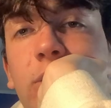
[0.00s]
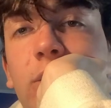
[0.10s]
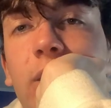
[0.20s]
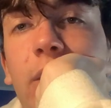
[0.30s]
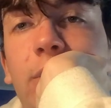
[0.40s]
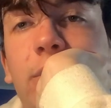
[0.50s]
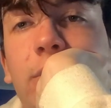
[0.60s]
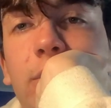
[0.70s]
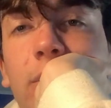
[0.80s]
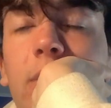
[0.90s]
is an
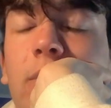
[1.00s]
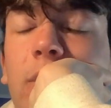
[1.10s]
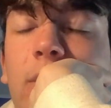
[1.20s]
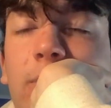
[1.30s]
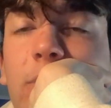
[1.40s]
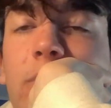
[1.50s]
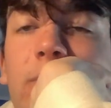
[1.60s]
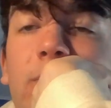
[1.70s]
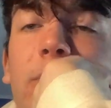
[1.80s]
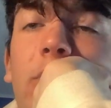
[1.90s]
energy, oh, okay, sorry,
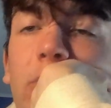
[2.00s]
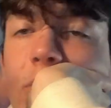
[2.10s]
I was